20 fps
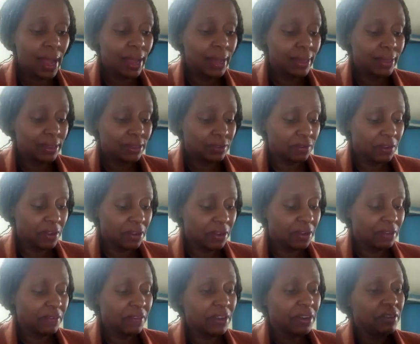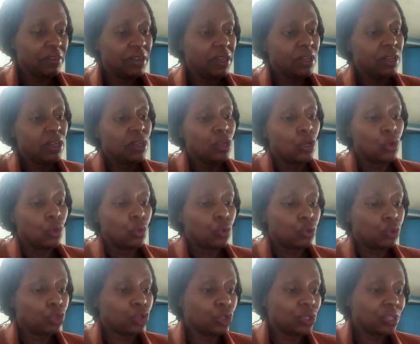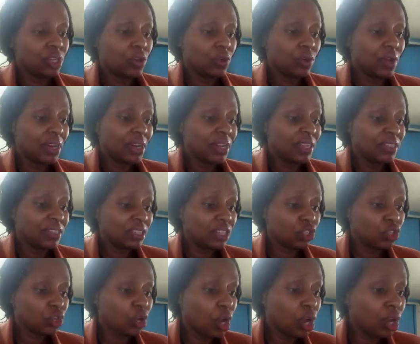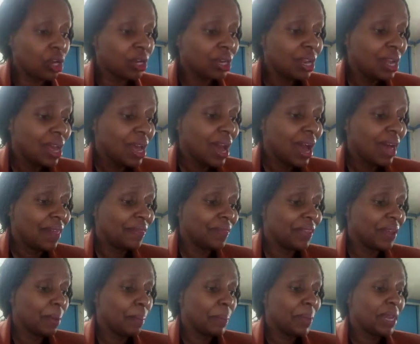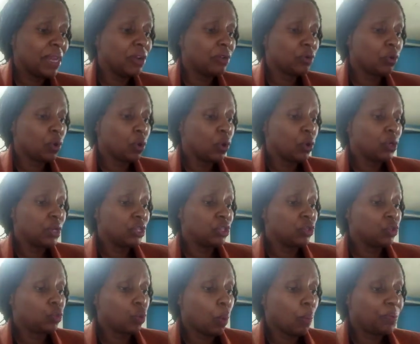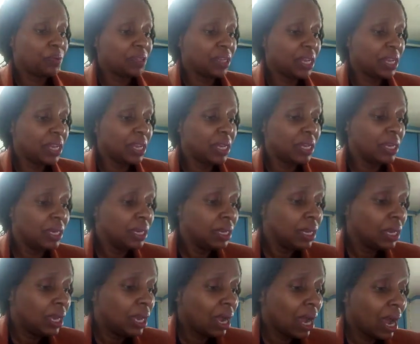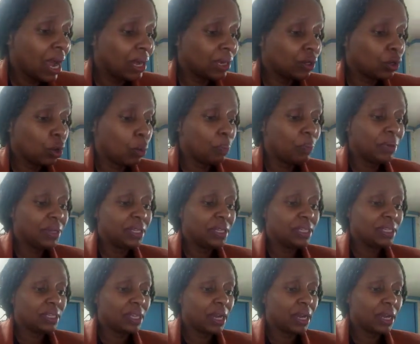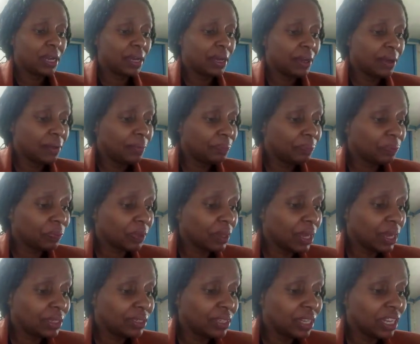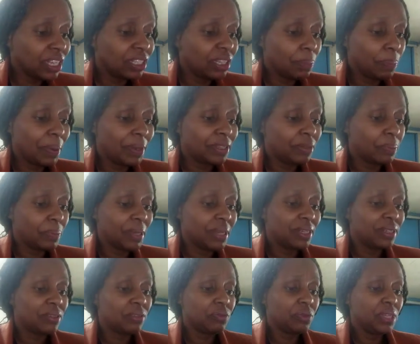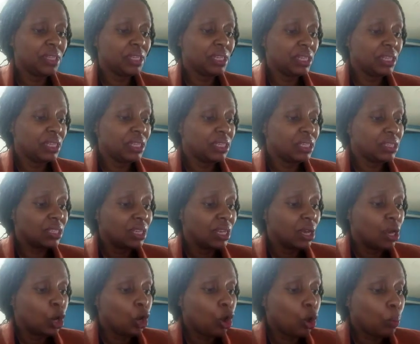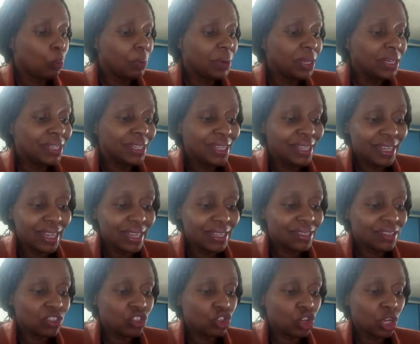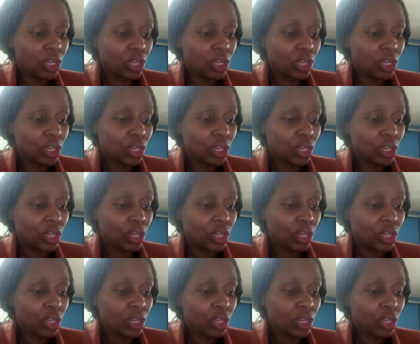Is very, very crucial in an organization, and their main role is to obtain and complete take department readings, complete guest